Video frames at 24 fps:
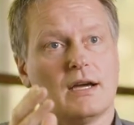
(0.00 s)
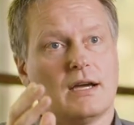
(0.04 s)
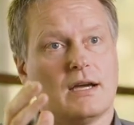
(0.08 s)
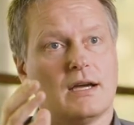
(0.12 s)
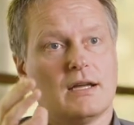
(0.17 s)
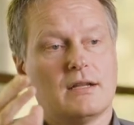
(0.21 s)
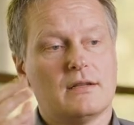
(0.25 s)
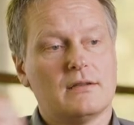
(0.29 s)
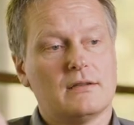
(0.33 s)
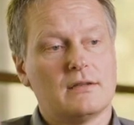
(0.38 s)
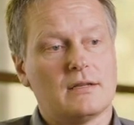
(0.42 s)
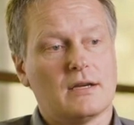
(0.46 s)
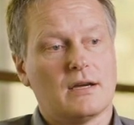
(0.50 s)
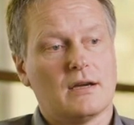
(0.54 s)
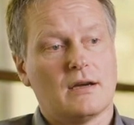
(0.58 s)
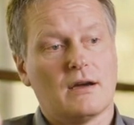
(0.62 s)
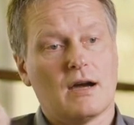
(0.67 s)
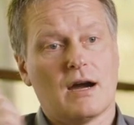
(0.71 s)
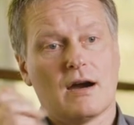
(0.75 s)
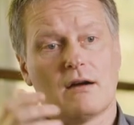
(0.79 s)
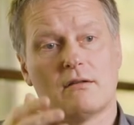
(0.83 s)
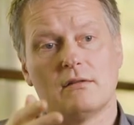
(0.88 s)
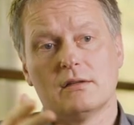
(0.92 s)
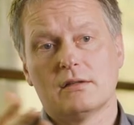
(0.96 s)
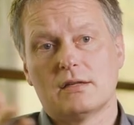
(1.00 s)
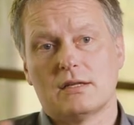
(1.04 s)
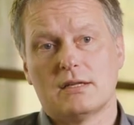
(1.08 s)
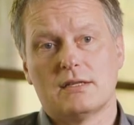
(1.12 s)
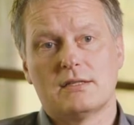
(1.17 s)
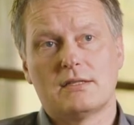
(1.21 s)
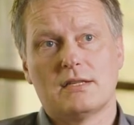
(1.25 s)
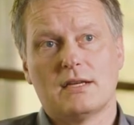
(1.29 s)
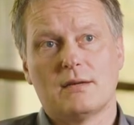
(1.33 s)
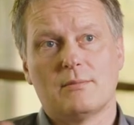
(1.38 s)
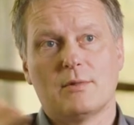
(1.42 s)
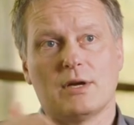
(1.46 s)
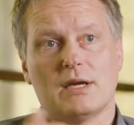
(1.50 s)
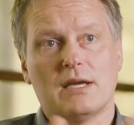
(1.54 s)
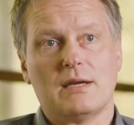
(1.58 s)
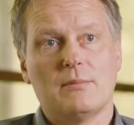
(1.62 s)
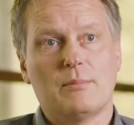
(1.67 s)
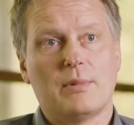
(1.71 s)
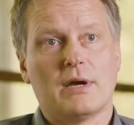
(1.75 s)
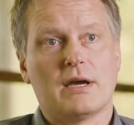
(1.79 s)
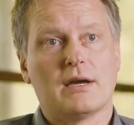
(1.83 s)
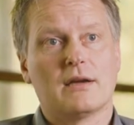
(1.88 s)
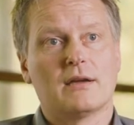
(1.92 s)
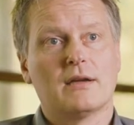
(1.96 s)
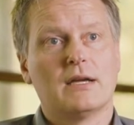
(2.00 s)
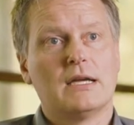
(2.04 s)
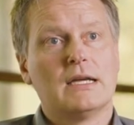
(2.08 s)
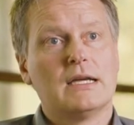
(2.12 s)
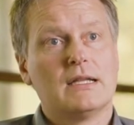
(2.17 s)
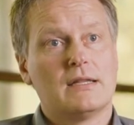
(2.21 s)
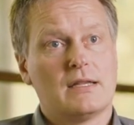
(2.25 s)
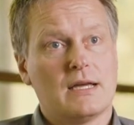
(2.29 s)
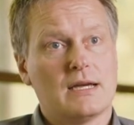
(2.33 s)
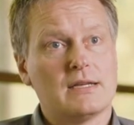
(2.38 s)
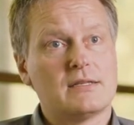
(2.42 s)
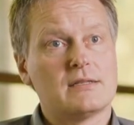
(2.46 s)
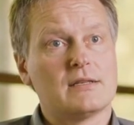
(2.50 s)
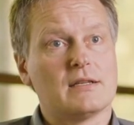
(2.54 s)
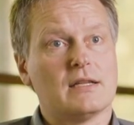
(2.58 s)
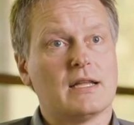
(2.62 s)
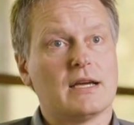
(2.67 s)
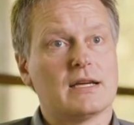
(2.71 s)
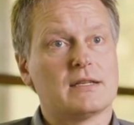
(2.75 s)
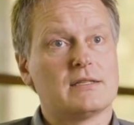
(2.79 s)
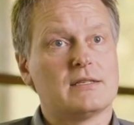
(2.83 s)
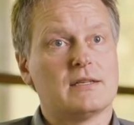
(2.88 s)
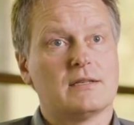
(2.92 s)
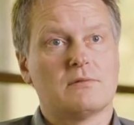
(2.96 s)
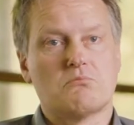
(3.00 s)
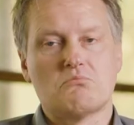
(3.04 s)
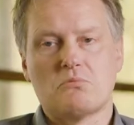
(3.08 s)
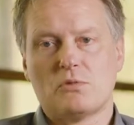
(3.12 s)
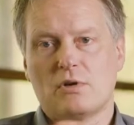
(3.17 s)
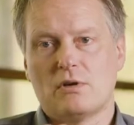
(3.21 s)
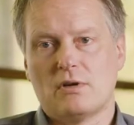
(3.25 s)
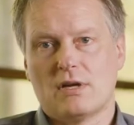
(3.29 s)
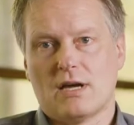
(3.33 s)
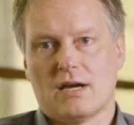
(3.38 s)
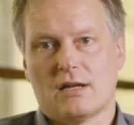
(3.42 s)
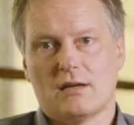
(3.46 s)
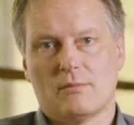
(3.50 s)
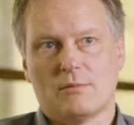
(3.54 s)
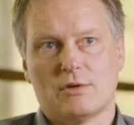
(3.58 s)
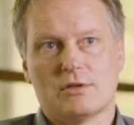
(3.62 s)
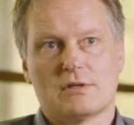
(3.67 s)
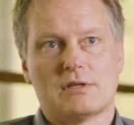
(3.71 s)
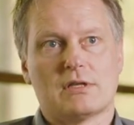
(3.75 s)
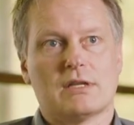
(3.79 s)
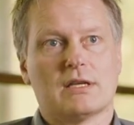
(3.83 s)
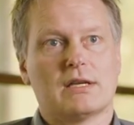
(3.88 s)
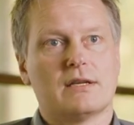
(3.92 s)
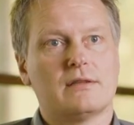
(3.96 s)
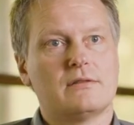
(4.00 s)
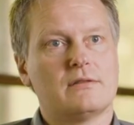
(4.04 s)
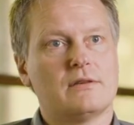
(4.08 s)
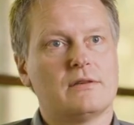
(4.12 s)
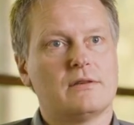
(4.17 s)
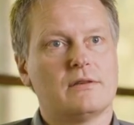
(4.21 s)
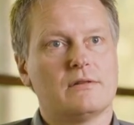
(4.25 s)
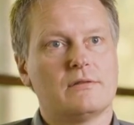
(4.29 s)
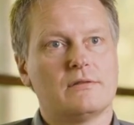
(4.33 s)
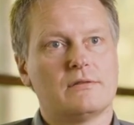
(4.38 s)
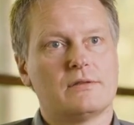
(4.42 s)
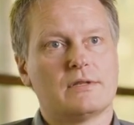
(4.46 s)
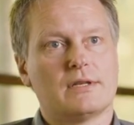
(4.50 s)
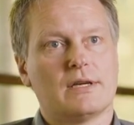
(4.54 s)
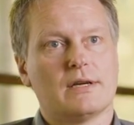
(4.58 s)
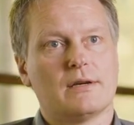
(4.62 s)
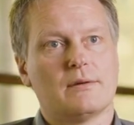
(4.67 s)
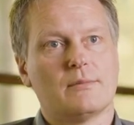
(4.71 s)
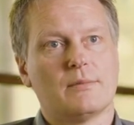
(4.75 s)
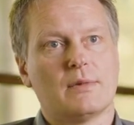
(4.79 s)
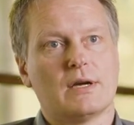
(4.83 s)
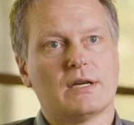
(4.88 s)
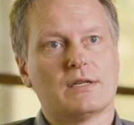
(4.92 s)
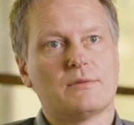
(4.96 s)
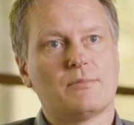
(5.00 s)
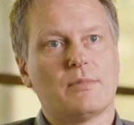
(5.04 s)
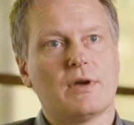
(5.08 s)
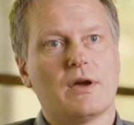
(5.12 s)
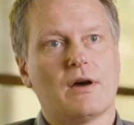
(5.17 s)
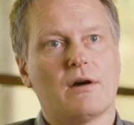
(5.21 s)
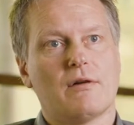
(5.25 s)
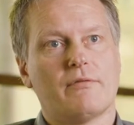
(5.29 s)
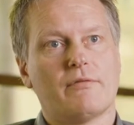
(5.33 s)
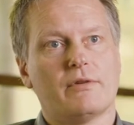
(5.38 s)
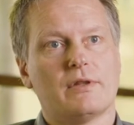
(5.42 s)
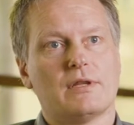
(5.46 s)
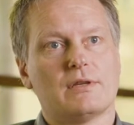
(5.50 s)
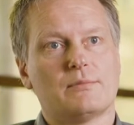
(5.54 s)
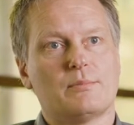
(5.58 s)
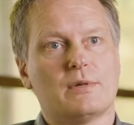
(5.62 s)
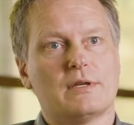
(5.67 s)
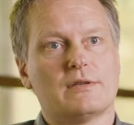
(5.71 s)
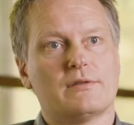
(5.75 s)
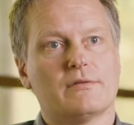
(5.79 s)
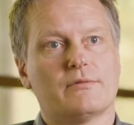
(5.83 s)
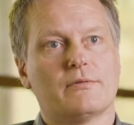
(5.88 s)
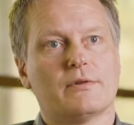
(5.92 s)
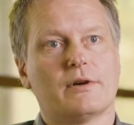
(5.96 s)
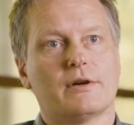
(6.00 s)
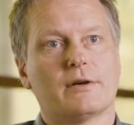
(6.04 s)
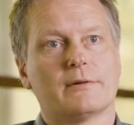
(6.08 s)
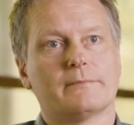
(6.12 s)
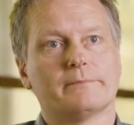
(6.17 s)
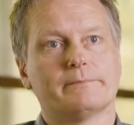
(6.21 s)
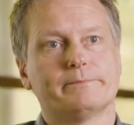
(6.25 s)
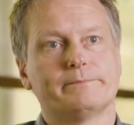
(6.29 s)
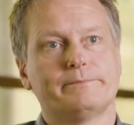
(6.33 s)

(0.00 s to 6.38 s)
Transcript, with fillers: And uh, Harold and his team at iPEK, they selected unanimously to use um, S P R for this piece of work.